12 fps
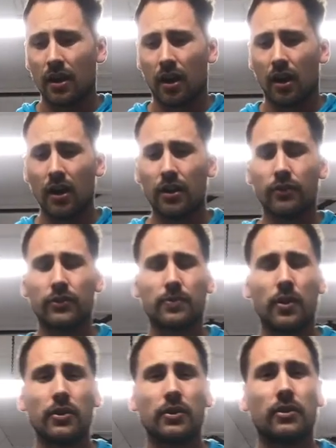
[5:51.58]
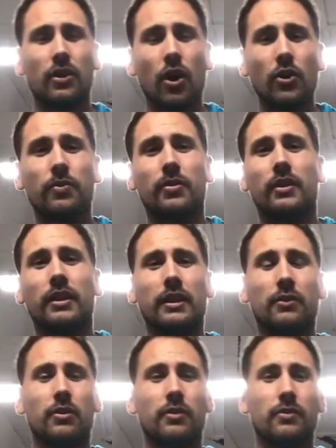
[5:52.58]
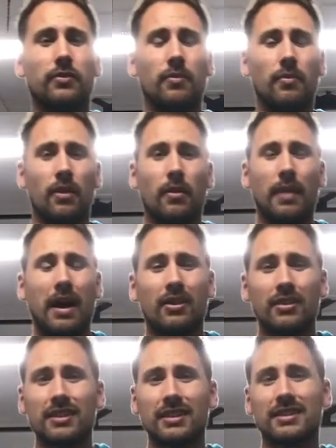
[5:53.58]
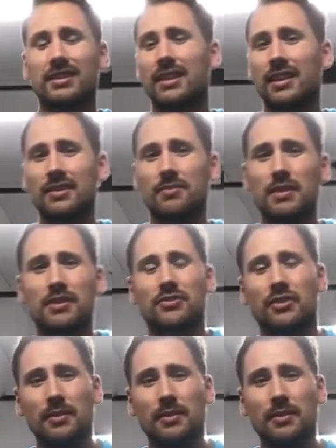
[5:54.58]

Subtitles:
I have spoken openly with about 6 Mr.